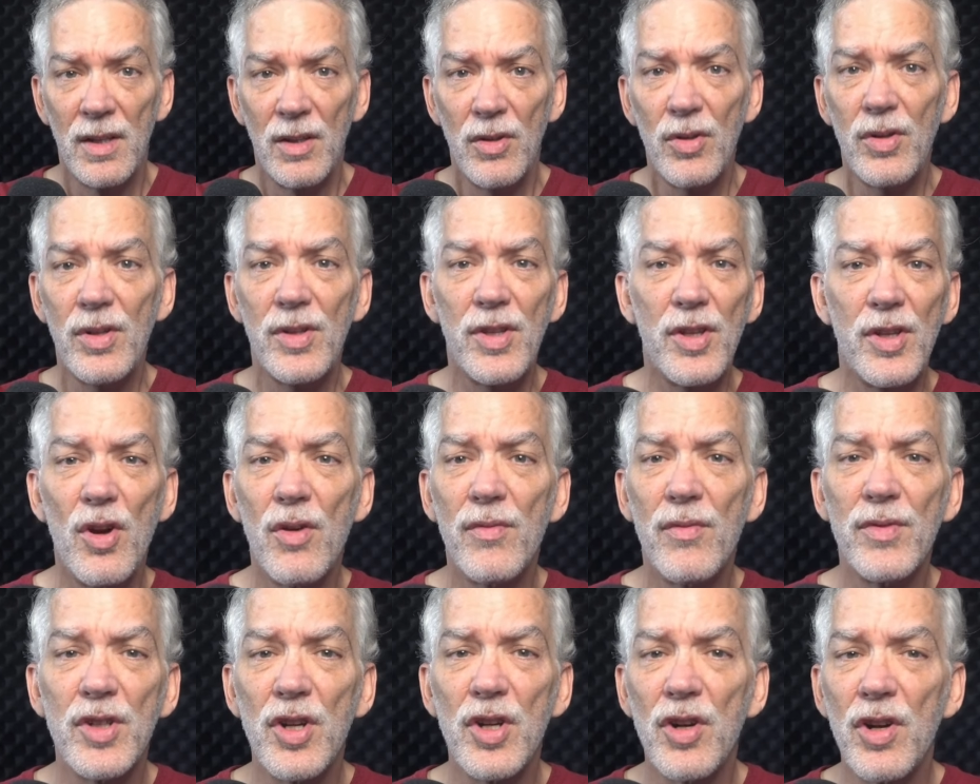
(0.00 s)
Look at the
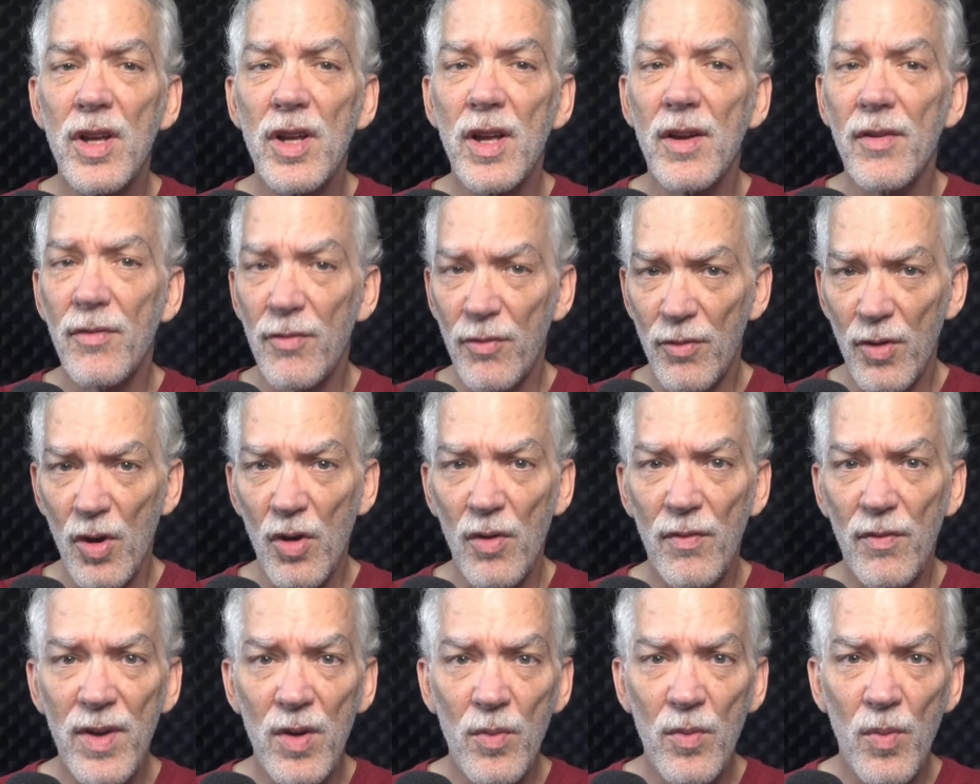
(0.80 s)
overturning of Roe
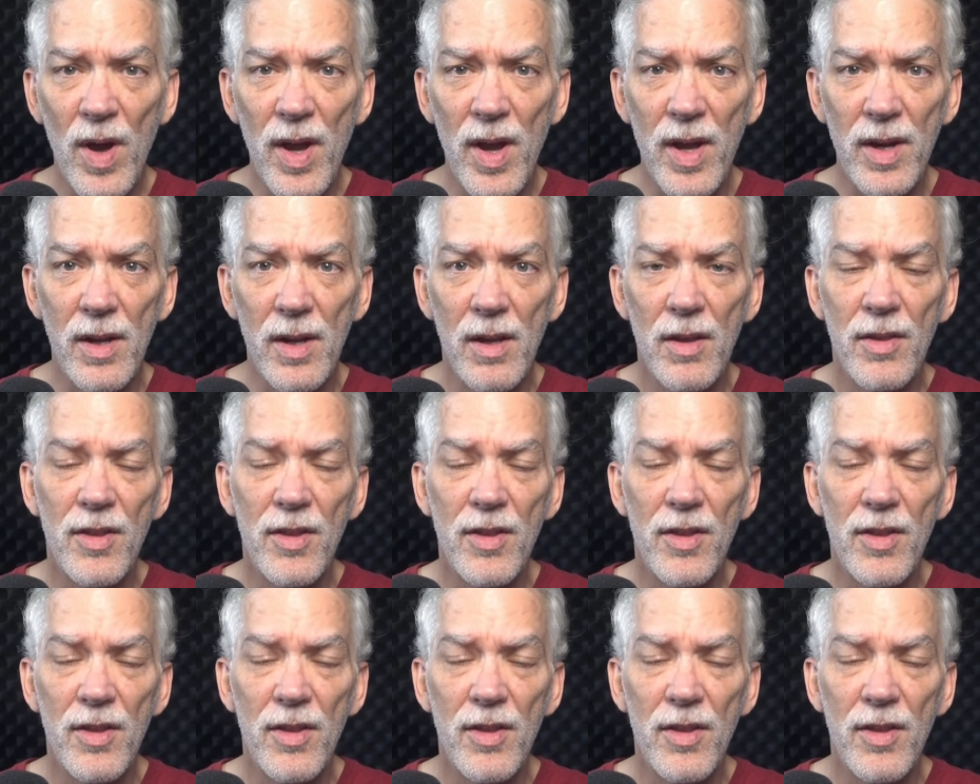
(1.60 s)
v. Wade.